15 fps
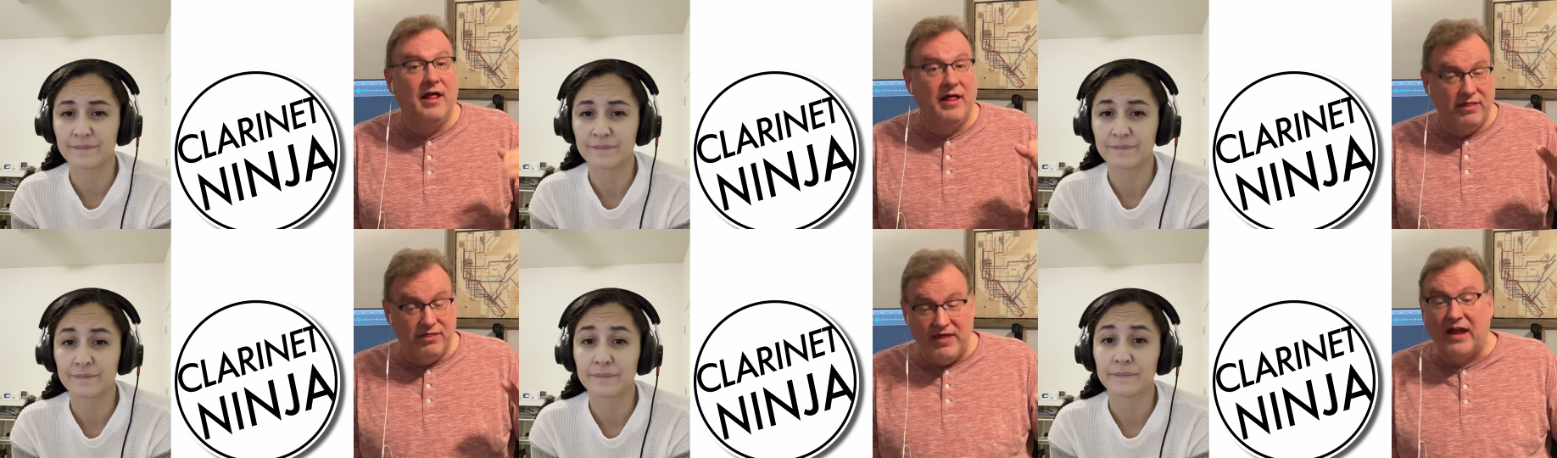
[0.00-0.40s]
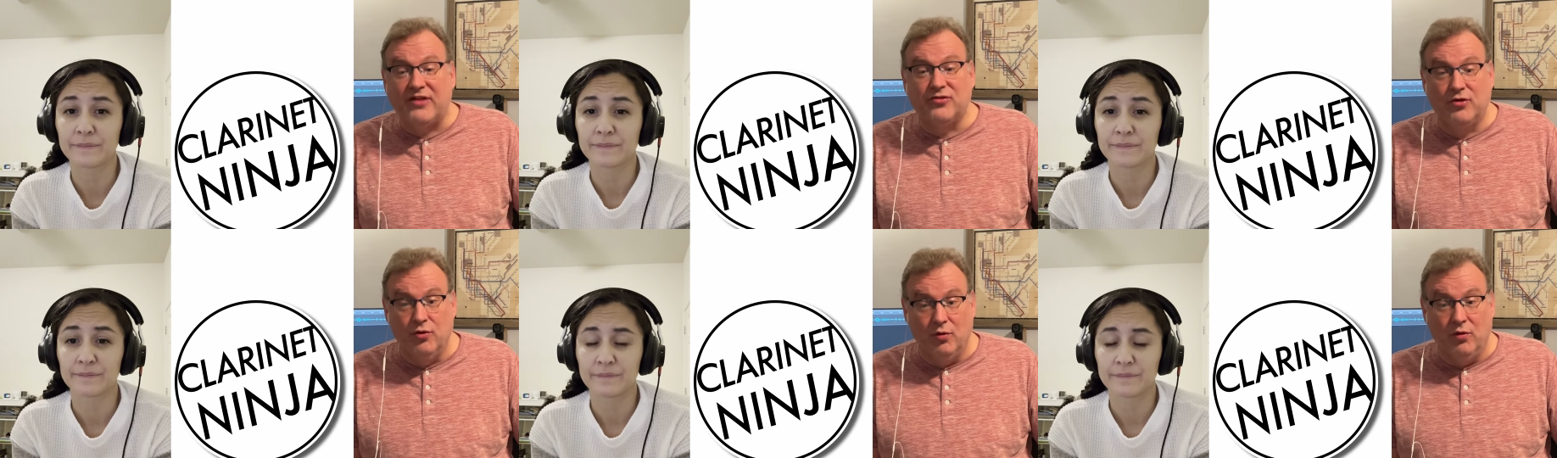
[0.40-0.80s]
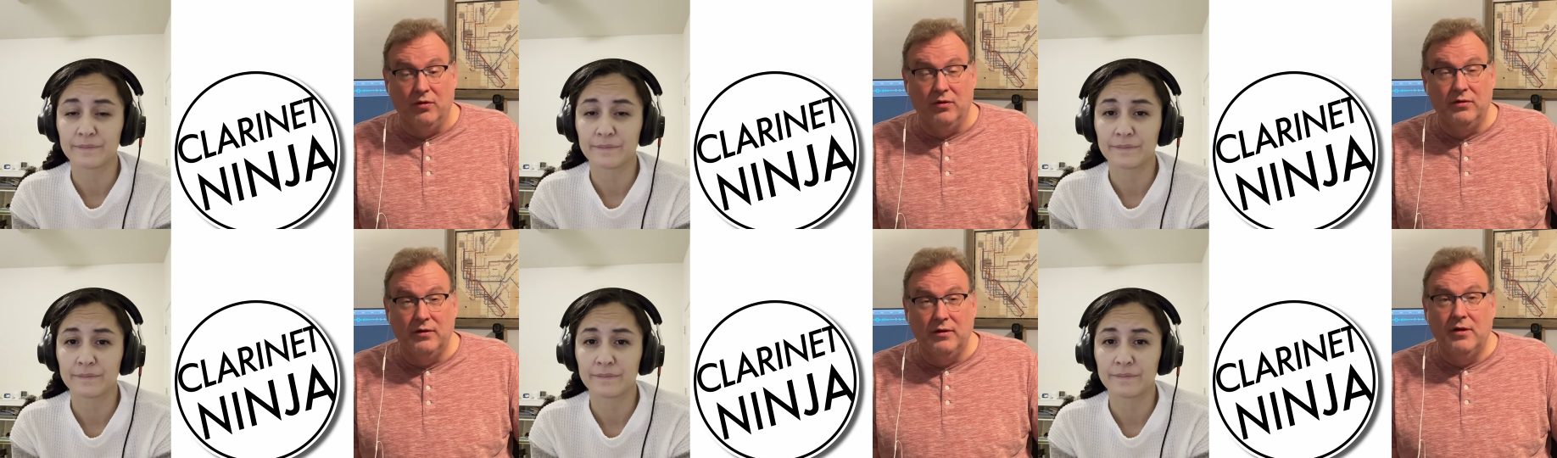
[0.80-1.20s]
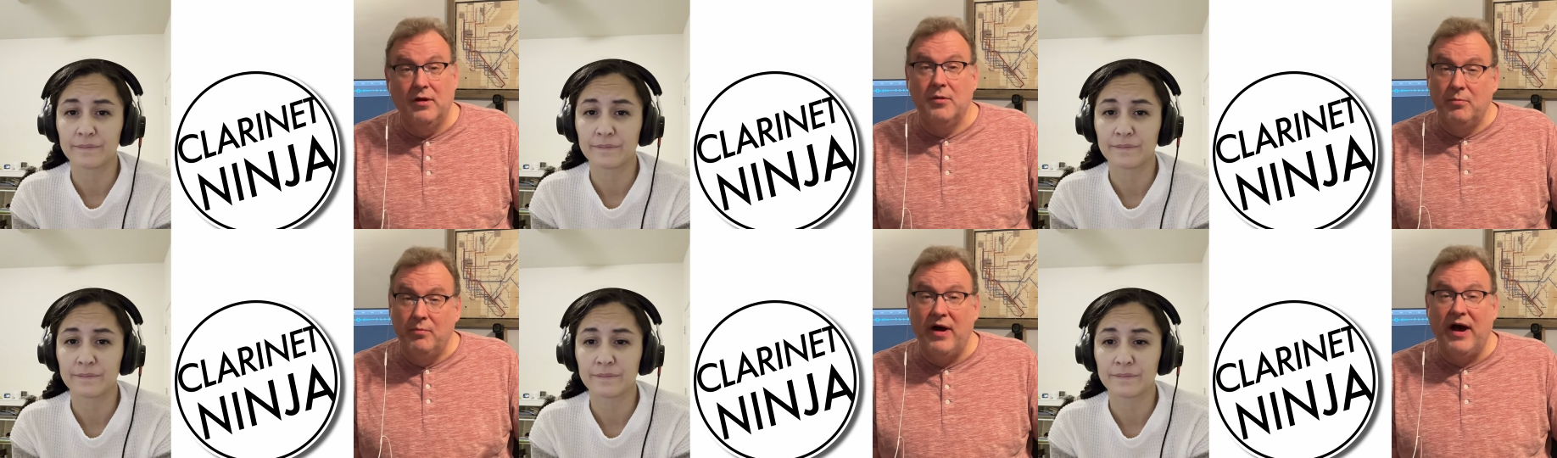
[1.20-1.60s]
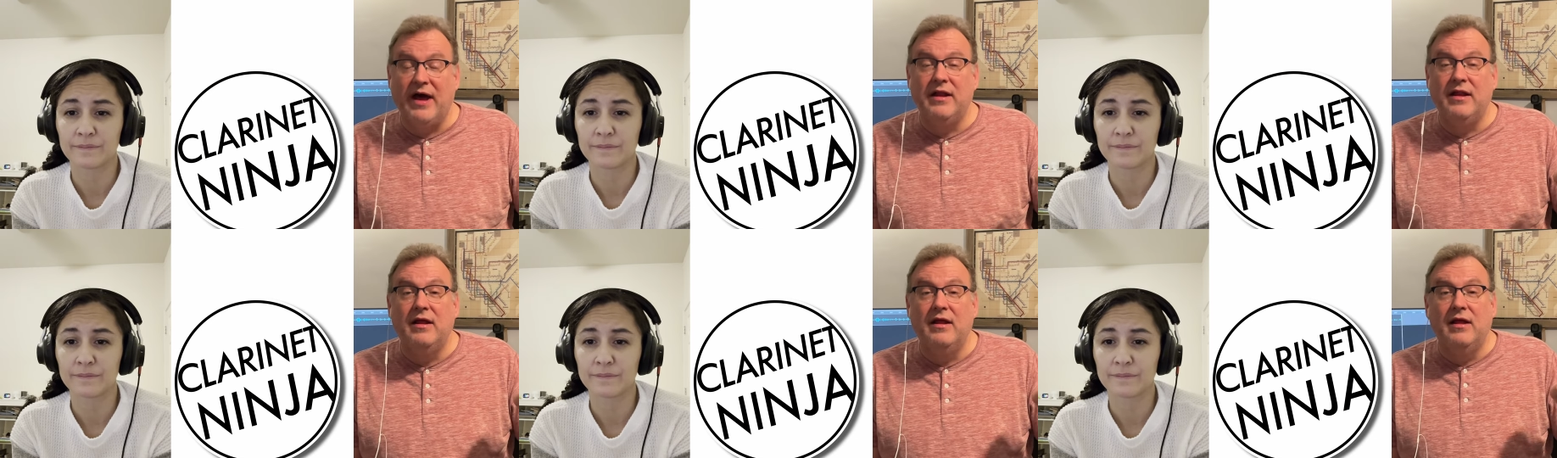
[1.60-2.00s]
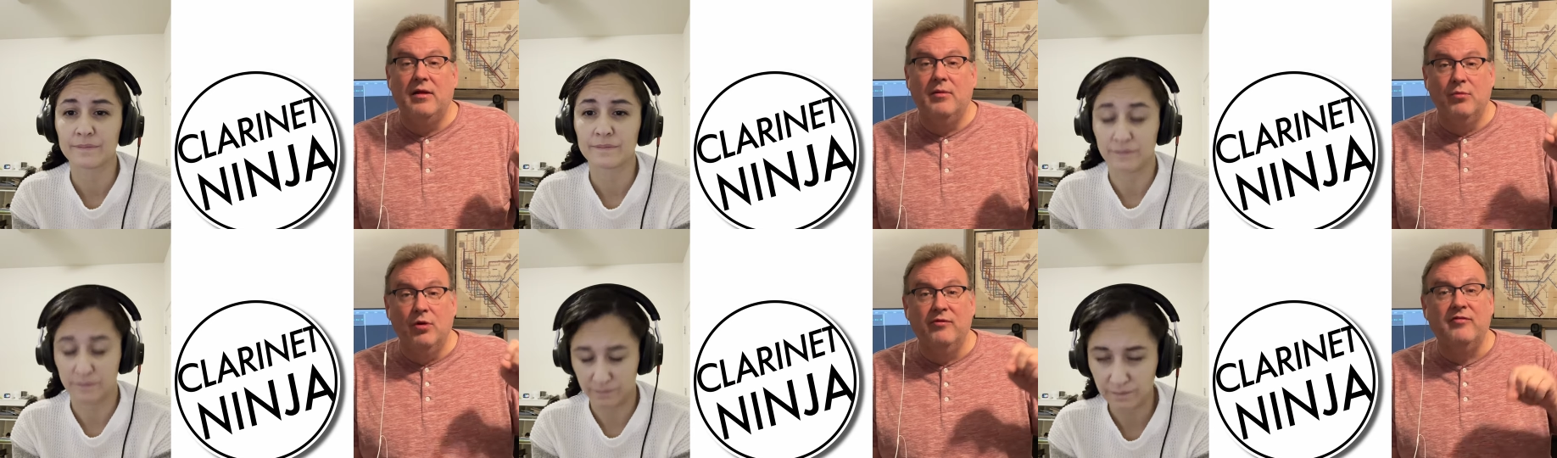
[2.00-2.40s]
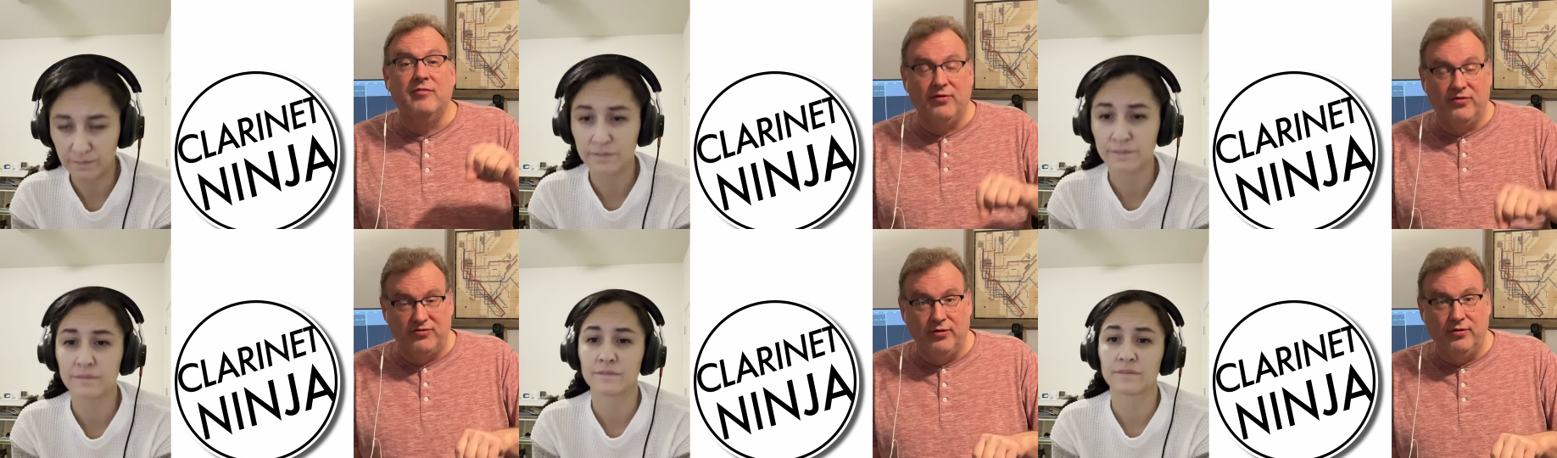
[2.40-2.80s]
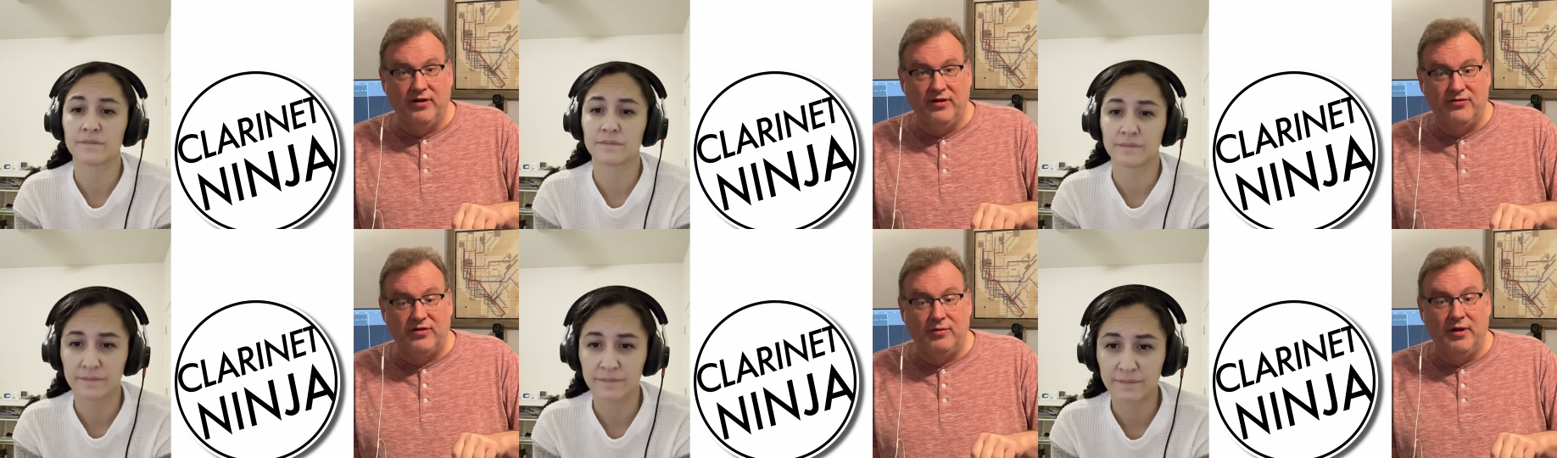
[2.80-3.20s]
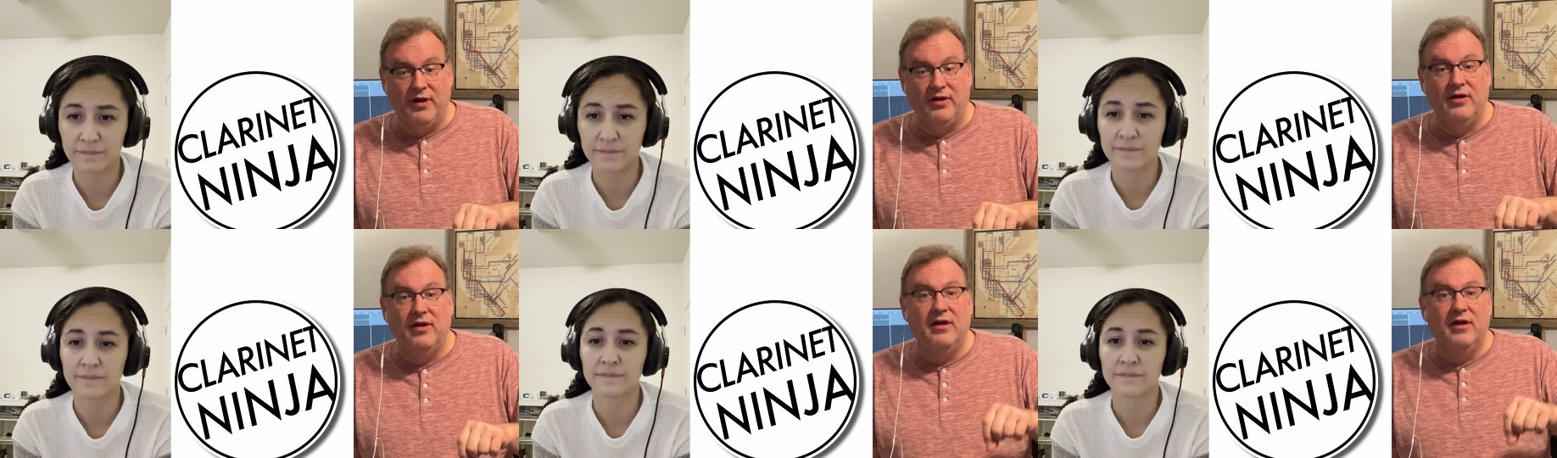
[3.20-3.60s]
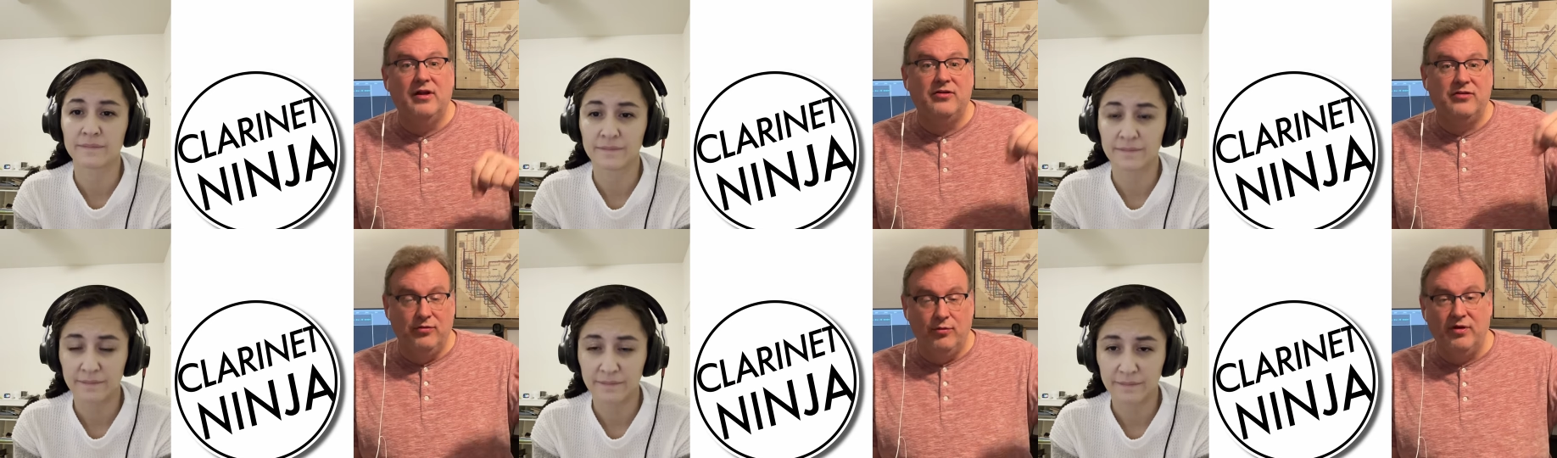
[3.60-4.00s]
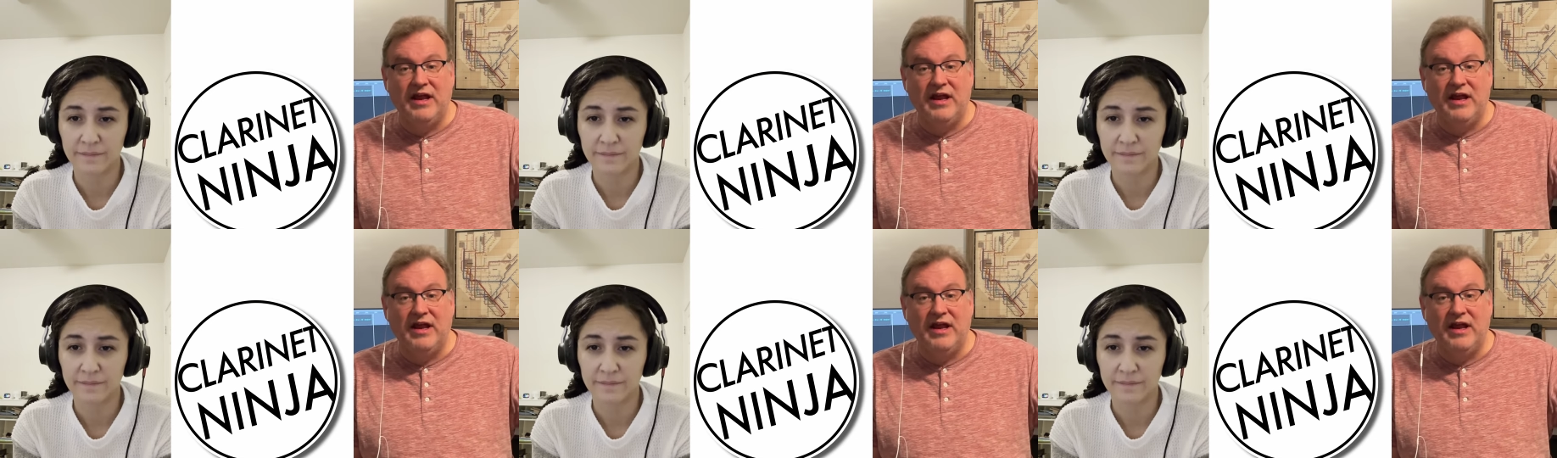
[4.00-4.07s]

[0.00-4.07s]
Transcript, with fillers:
Speaker 1: that's cool. But moving from a student instrument to an